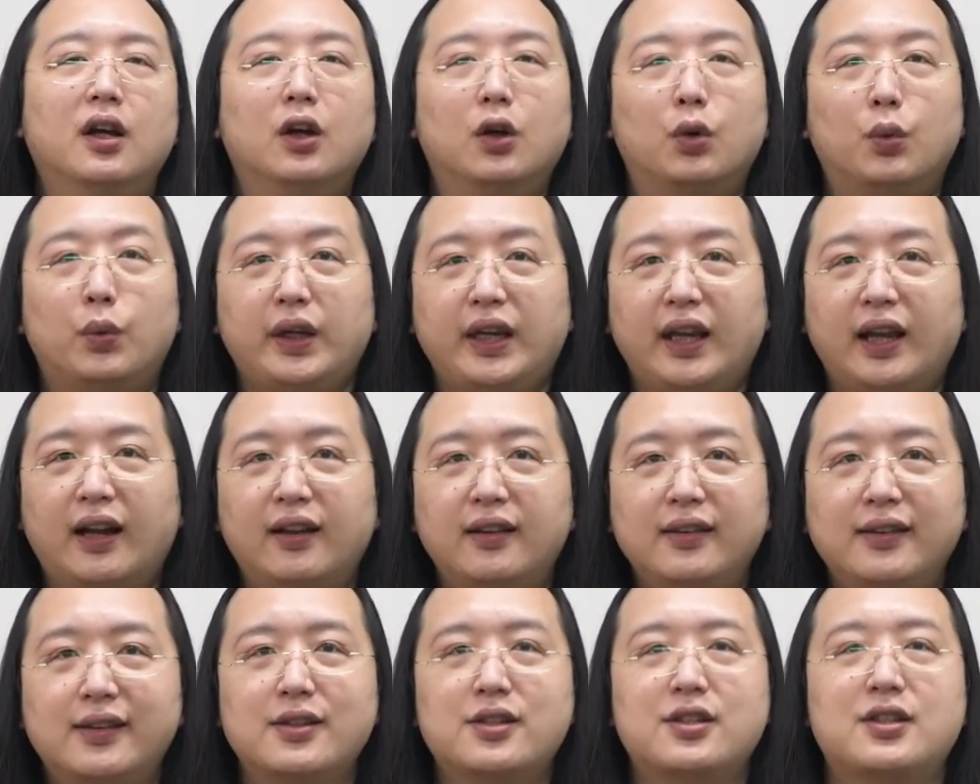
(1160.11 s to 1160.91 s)
We
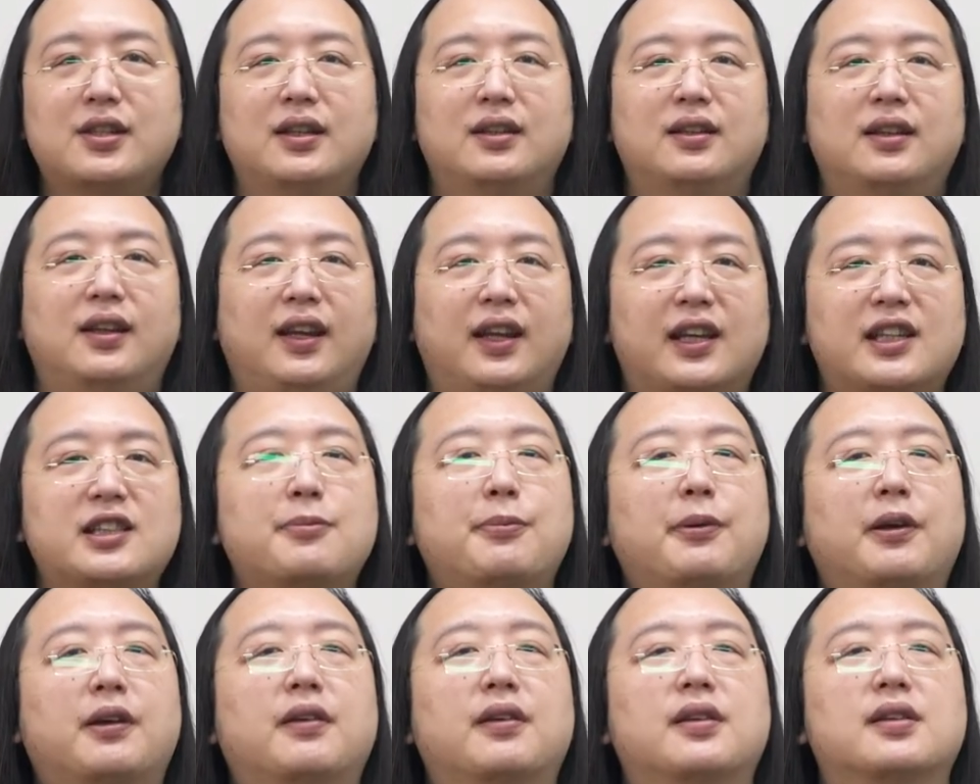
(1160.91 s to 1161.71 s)
understand the
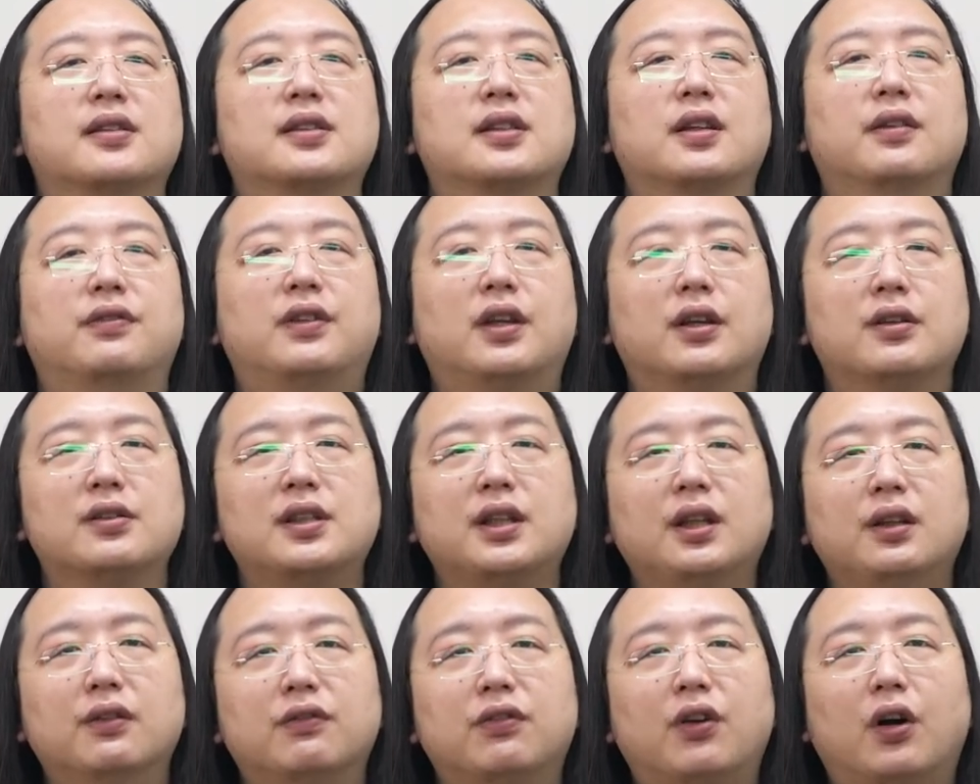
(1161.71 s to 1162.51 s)
experience of those
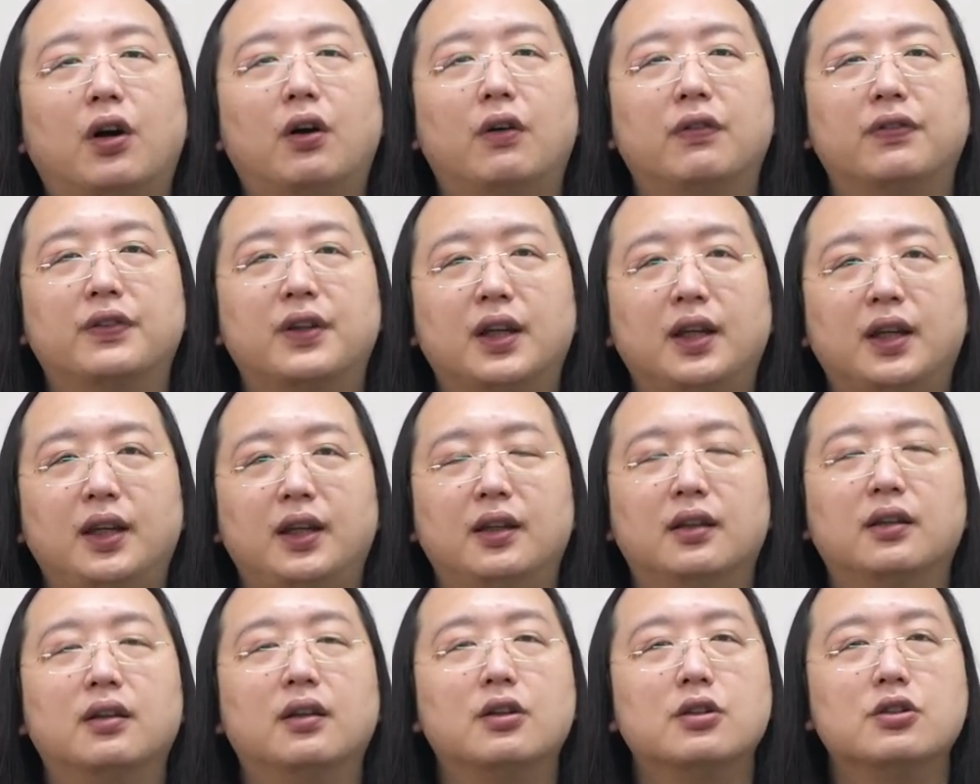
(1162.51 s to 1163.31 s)
involved
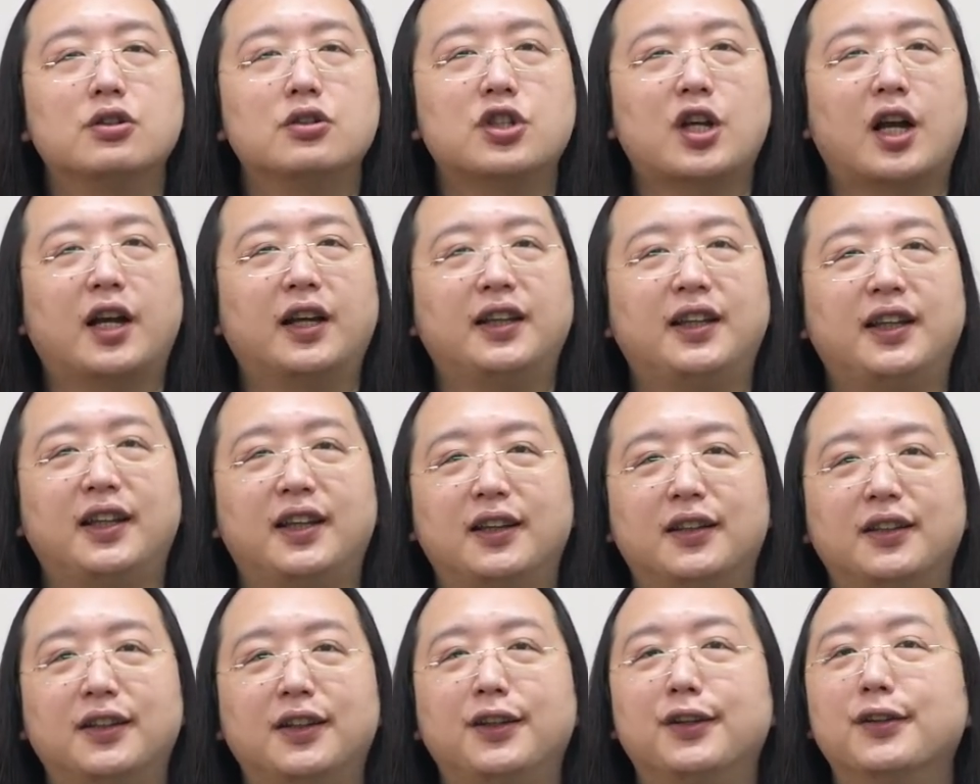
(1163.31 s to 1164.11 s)
in shiny
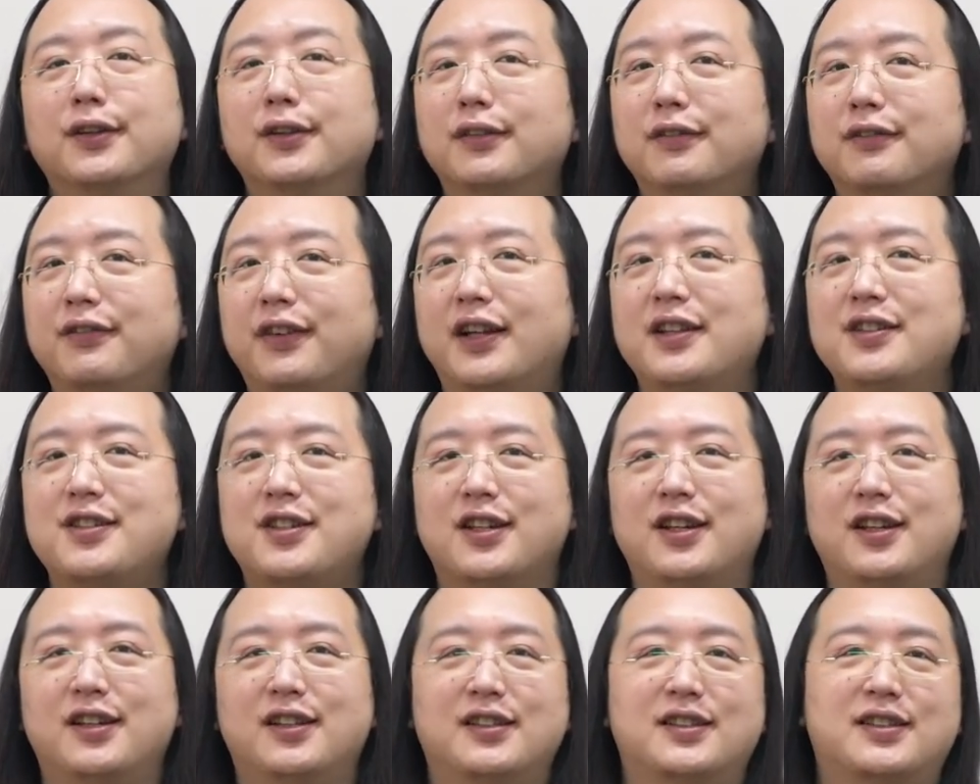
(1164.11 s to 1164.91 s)
new
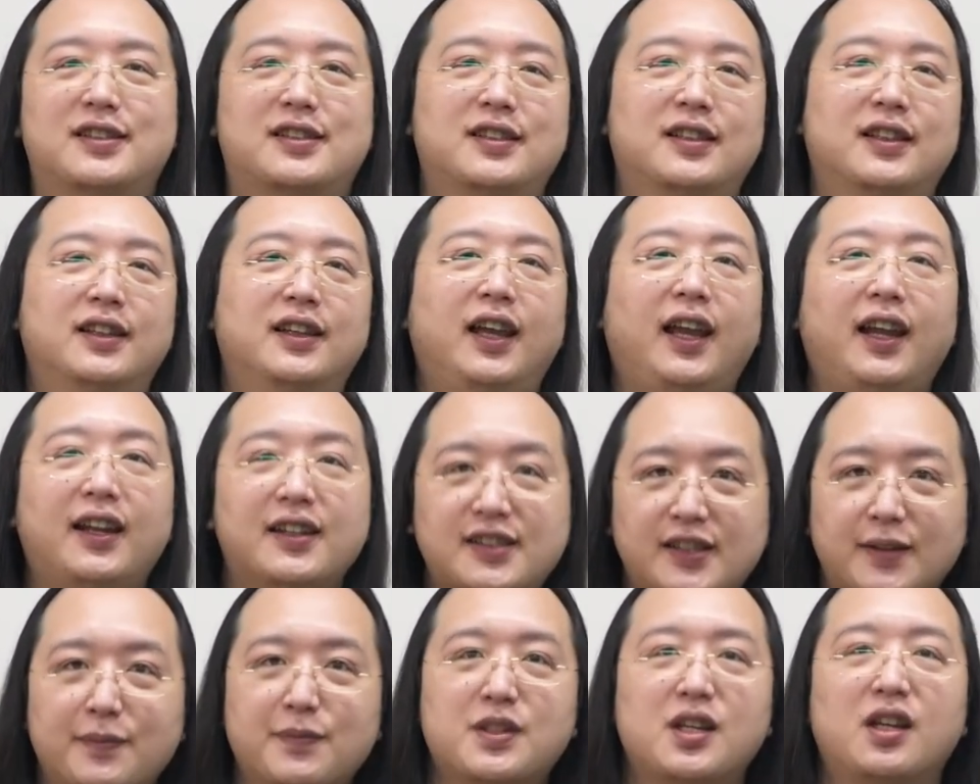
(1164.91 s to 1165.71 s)
ventures. At
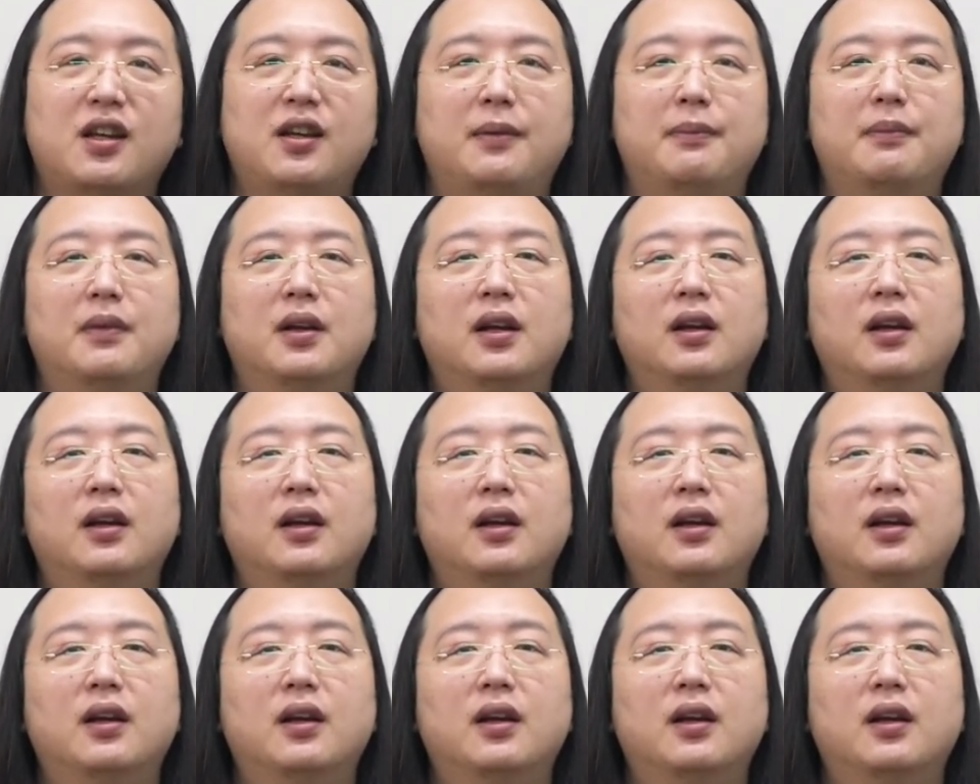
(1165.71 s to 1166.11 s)
the same time,